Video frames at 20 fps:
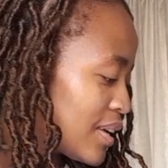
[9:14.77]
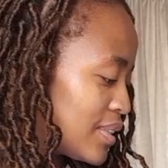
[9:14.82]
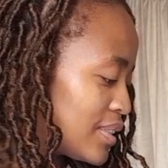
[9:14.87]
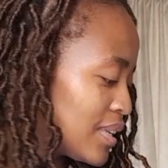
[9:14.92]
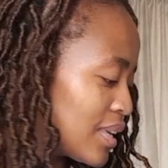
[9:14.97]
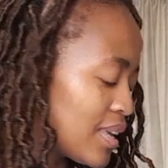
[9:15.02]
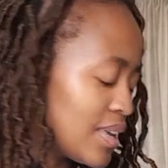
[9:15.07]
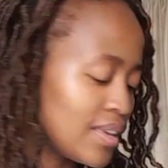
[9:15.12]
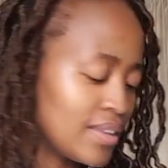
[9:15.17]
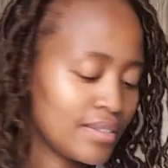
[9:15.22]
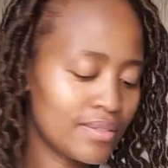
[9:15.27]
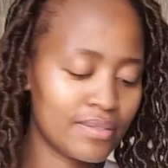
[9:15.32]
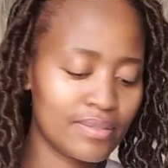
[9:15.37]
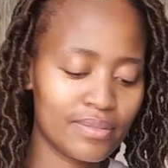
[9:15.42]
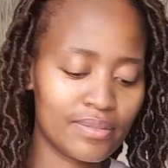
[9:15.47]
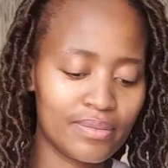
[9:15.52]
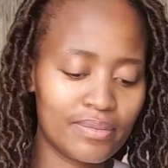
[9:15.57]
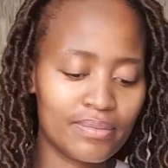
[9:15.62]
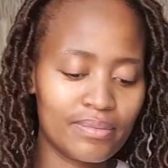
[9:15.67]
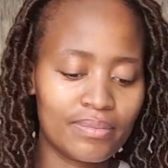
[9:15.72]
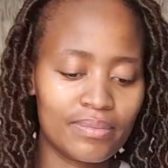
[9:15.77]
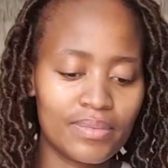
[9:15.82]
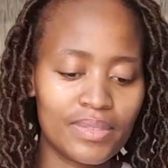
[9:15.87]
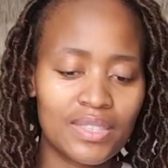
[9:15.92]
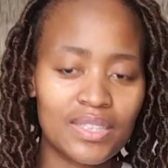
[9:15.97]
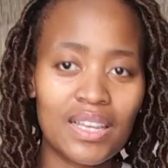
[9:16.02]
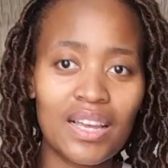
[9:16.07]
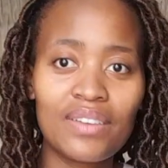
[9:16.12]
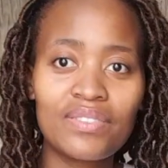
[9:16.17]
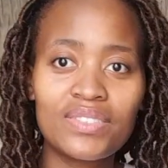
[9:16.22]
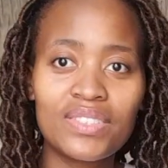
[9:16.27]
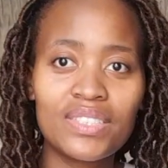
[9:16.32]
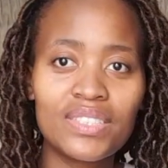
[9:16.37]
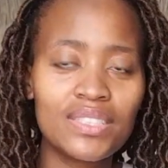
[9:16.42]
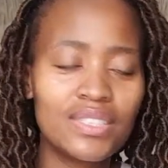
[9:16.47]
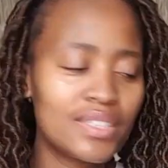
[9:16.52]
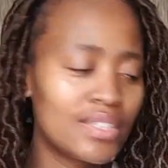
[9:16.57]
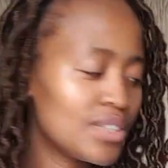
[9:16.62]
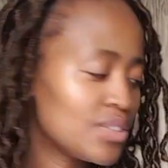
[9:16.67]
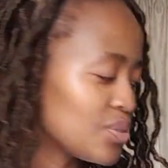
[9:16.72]
thinking scaffolding,
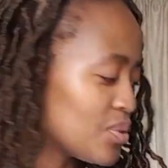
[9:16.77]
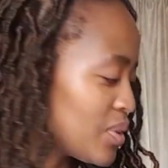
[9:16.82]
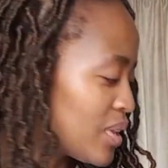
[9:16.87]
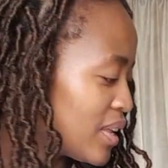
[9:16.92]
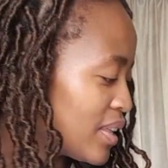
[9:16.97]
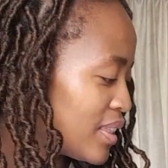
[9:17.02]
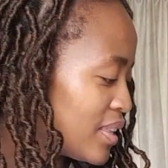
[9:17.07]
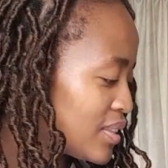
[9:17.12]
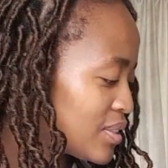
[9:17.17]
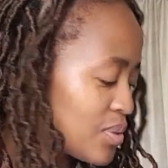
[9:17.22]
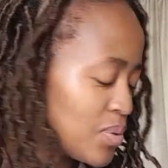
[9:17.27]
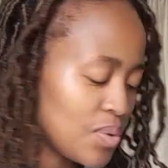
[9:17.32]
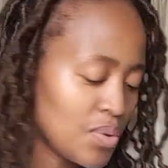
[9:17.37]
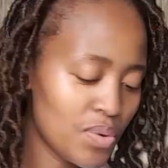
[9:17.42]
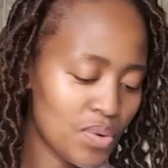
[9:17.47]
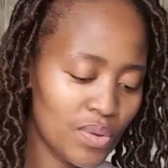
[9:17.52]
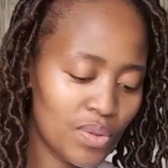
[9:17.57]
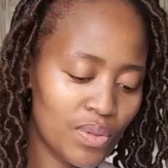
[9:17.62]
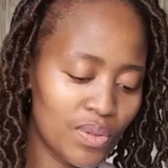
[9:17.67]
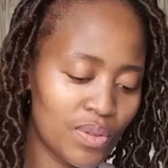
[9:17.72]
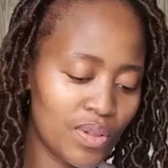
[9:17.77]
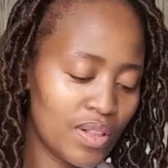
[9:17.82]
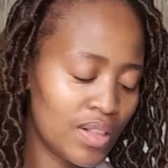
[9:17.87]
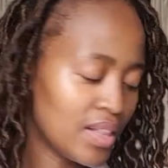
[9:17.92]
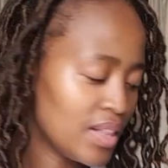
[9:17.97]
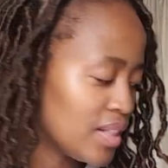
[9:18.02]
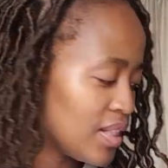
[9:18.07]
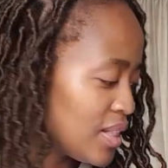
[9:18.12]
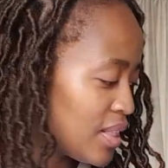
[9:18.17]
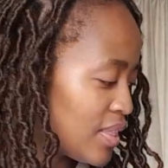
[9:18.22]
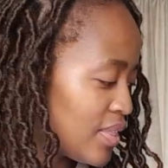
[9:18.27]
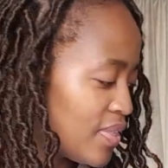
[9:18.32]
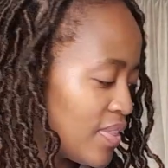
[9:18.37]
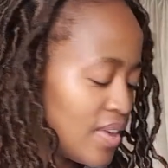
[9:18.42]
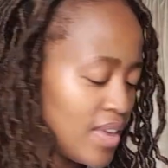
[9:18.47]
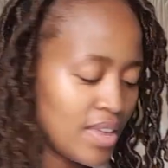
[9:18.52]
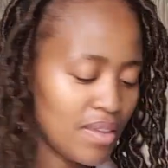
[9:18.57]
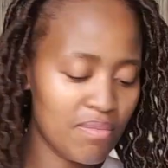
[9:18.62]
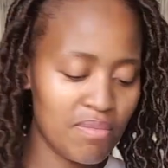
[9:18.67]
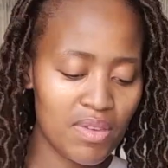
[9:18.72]
this whole
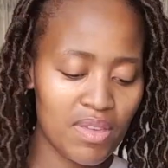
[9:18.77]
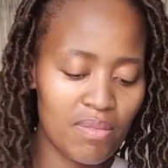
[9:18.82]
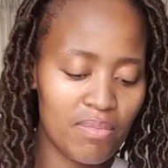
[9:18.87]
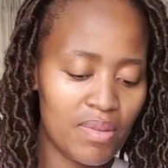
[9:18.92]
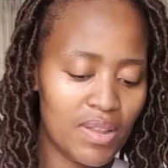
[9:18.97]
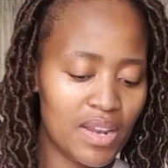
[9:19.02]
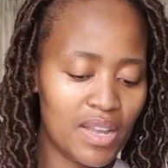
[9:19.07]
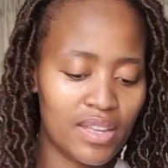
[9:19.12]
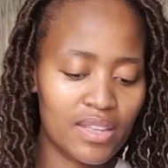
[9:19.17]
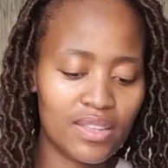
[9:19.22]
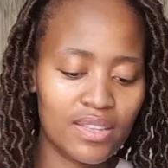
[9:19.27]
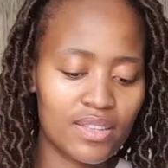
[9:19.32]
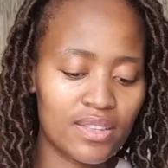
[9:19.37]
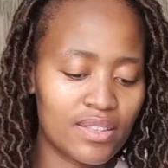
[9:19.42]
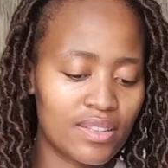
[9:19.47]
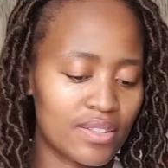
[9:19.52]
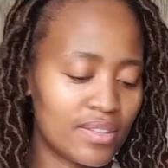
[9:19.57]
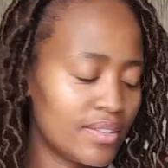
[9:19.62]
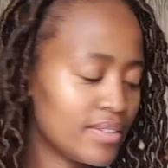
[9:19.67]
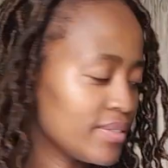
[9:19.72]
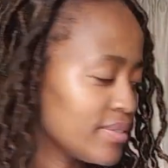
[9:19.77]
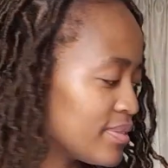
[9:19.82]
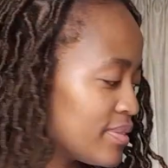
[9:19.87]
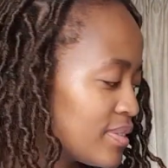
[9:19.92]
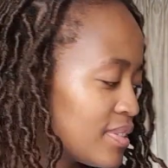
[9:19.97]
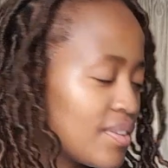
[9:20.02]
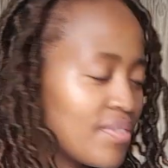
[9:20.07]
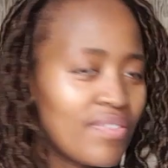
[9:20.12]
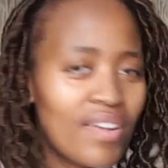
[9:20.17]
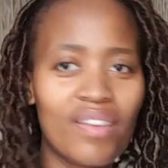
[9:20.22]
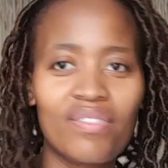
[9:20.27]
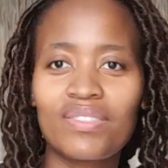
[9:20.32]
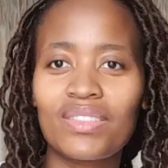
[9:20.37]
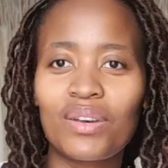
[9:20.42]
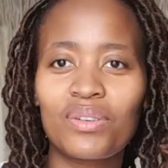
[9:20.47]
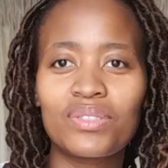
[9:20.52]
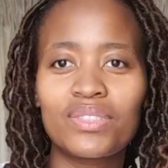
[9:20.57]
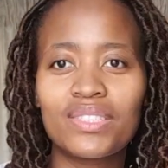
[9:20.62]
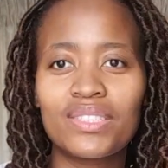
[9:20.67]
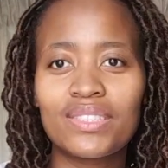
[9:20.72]
thing, maybe like
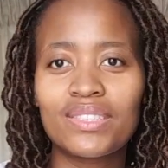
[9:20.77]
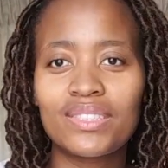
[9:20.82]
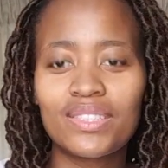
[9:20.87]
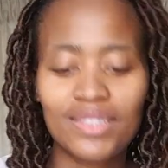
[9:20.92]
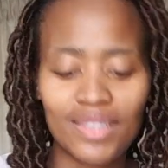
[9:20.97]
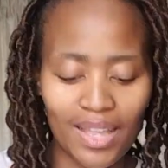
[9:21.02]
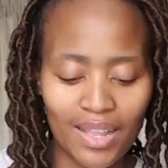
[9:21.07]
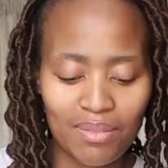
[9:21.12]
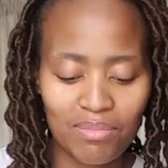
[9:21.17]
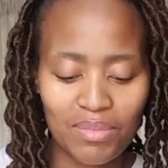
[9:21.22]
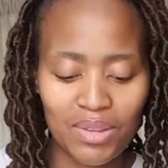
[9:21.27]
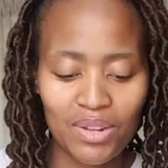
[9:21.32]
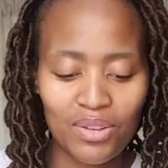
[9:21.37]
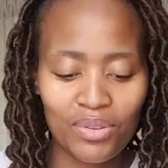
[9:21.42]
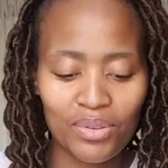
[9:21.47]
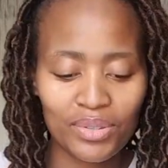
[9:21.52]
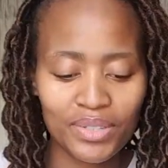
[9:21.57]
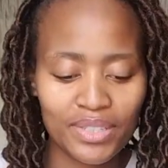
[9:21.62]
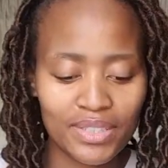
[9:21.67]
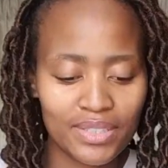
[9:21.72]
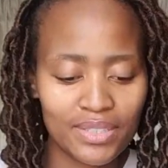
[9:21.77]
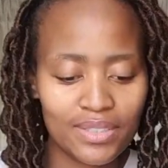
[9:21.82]
5,000, 10 million.